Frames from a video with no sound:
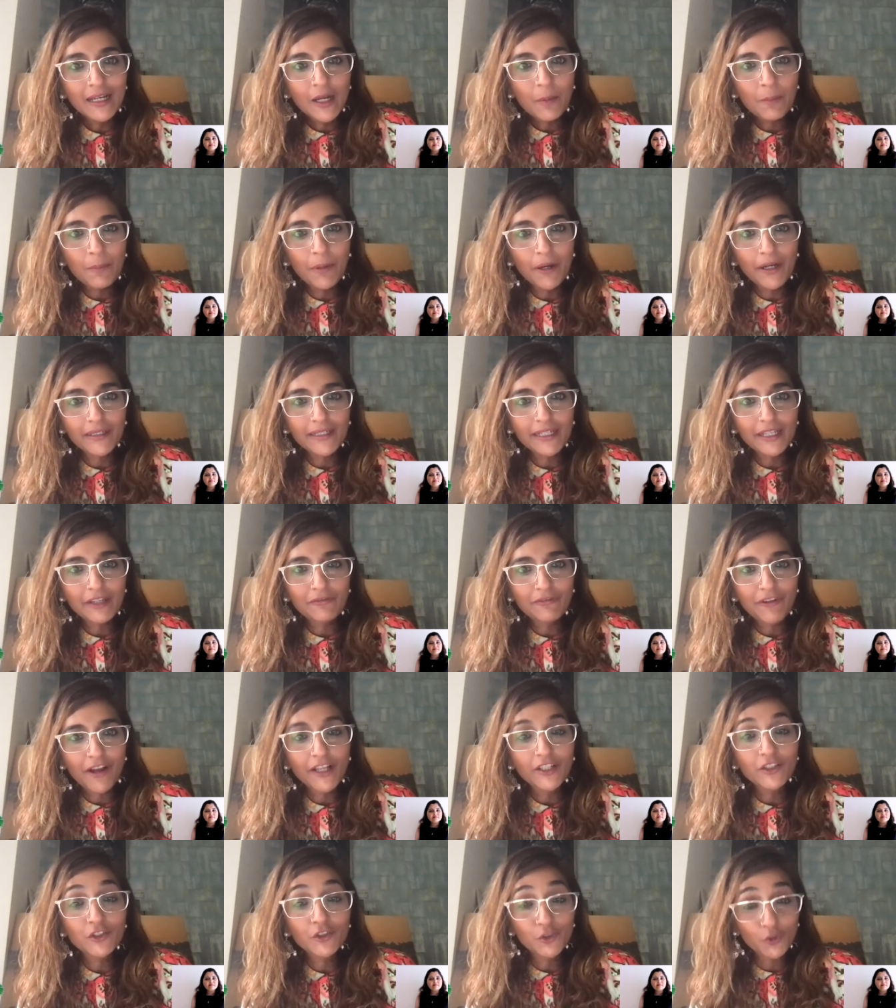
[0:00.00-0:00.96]
but if
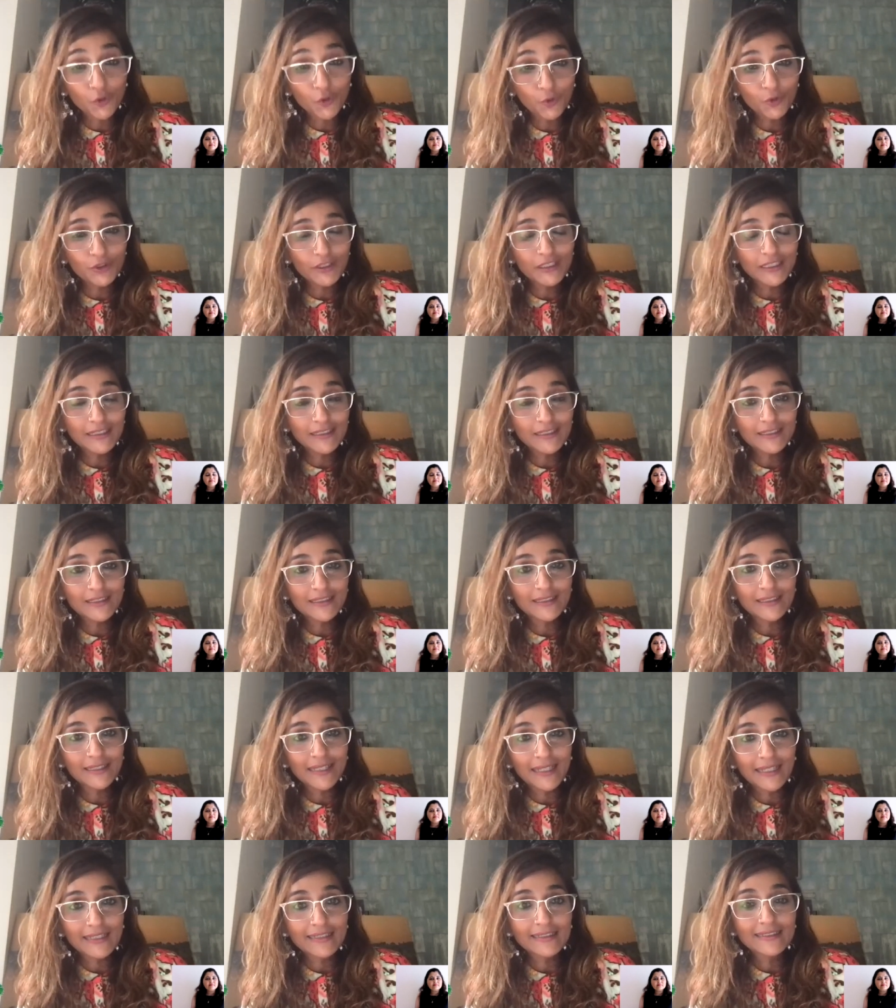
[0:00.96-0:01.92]
i show these
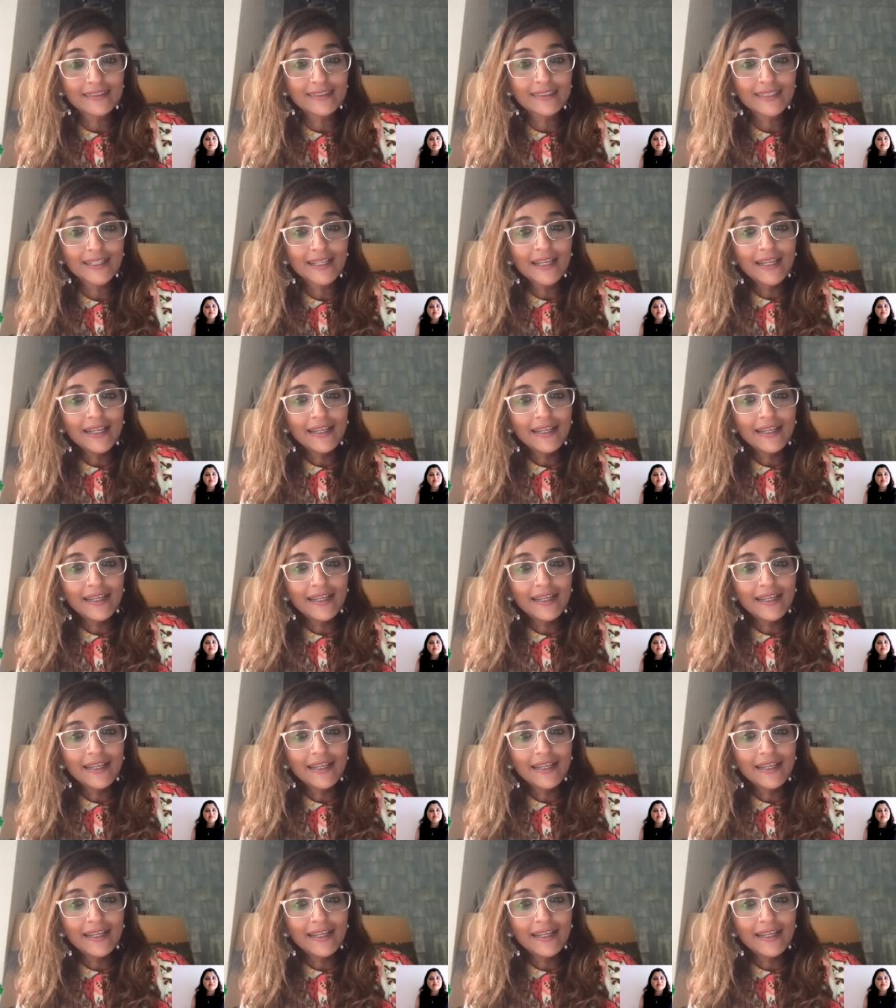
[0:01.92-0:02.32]
things